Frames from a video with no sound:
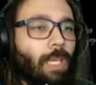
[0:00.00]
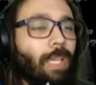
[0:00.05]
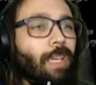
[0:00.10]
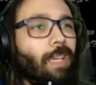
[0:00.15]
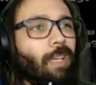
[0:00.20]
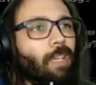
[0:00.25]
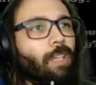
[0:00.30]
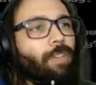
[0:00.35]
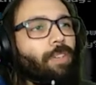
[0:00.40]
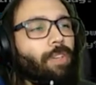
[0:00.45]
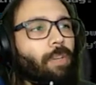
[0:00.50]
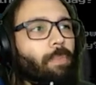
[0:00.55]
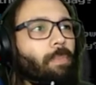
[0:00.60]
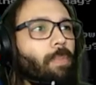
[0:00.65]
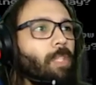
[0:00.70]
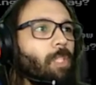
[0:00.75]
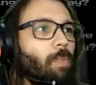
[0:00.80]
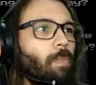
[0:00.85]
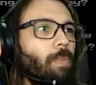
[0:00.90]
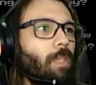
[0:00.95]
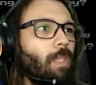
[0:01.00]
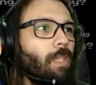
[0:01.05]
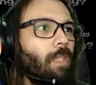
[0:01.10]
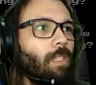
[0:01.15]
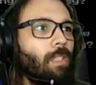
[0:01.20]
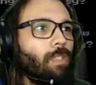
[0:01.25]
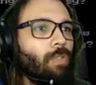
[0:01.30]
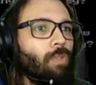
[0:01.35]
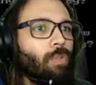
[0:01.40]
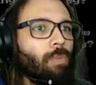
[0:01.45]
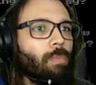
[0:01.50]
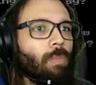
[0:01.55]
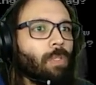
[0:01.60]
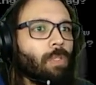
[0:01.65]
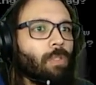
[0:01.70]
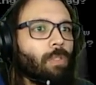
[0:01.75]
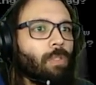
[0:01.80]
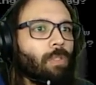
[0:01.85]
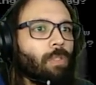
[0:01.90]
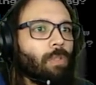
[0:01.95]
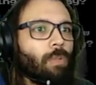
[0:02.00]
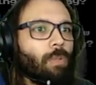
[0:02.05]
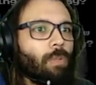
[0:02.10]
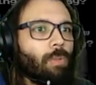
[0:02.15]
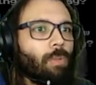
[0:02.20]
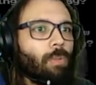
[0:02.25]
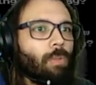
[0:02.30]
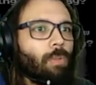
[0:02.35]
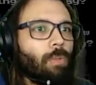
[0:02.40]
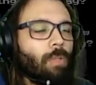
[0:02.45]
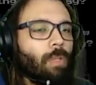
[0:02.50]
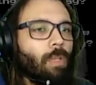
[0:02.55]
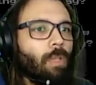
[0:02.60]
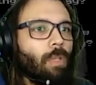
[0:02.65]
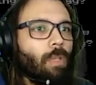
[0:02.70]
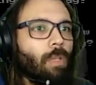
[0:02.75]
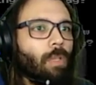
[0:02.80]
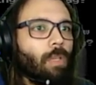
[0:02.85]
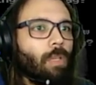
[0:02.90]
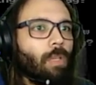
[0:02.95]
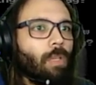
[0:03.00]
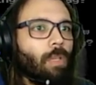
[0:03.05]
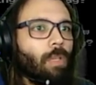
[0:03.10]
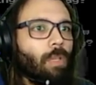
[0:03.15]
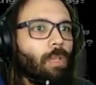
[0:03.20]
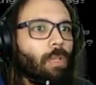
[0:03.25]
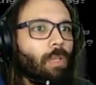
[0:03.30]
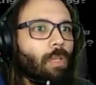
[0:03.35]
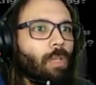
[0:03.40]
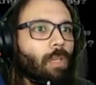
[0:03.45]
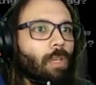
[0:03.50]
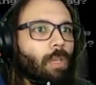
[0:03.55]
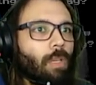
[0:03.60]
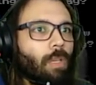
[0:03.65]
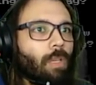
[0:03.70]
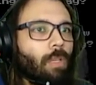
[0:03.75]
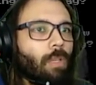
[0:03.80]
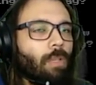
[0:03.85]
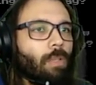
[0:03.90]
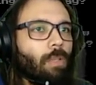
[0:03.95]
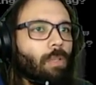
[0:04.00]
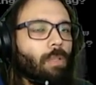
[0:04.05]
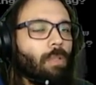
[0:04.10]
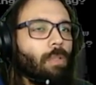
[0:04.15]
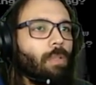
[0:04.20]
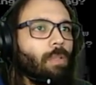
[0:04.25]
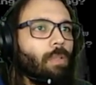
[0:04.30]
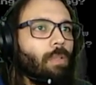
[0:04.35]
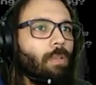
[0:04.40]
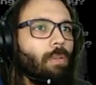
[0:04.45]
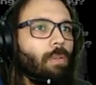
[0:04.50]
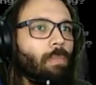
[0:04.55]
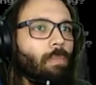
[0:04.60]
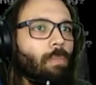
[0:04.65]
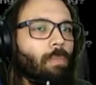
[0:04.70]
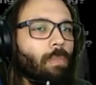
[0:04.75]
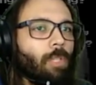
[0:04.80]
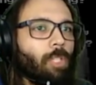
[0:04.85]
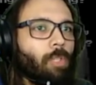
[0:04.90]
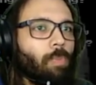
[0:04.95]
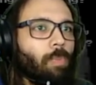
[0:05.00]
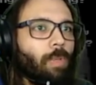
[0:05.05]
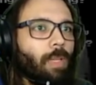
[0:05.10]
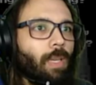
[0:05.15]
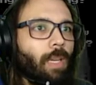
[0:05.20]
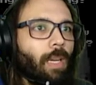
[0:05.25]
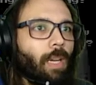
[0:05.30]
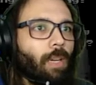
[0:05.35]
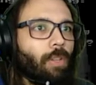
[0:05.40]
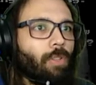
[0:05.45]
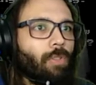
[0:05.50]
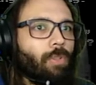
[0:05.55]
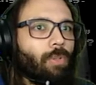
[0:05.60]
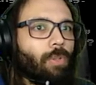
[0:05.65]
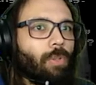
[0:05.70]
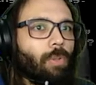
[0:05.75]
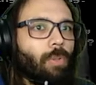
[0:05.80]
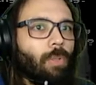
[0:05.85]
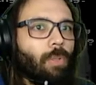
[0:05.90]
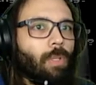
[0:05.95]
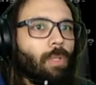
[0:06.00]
right here it must be an Azuman, so uh, must be Electro.